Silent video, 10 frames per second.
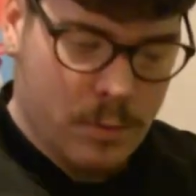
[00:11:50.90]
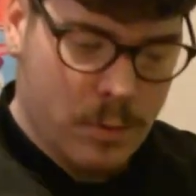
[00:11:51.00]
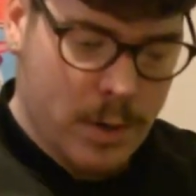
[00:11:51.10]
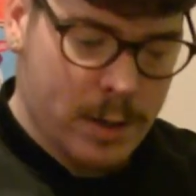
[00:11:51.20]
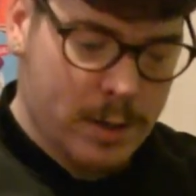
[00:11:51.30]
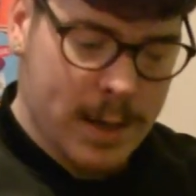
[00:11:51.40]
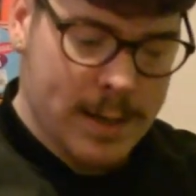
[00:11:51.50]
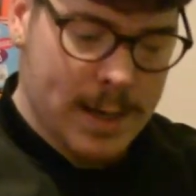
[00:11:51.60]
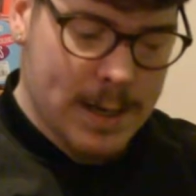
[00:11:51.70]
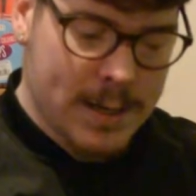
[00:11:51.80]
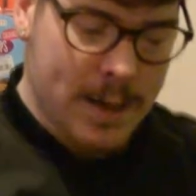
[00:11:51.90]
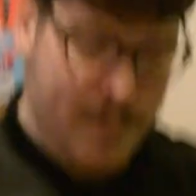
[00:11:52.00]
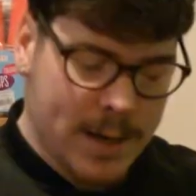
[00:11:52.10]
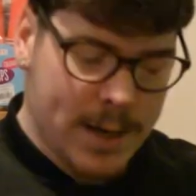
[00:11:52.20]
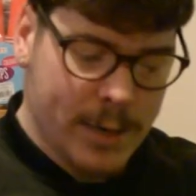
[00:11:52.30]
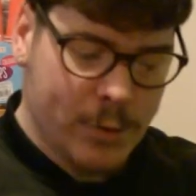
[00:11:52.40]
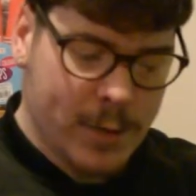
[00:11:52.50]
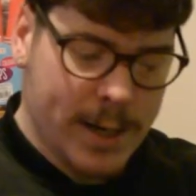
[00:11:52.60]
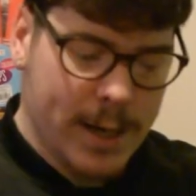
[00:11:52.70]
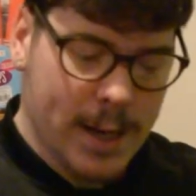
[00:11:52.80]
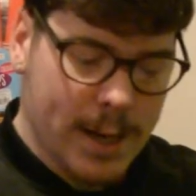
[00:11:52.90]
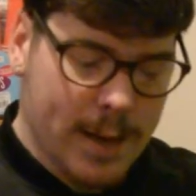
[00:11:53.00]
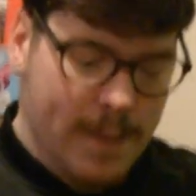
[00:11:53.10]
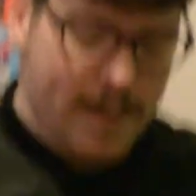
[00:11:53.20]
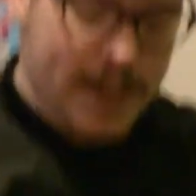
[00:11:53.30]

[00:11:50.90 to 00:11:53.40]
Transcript: Right, they sellotape it, literally, they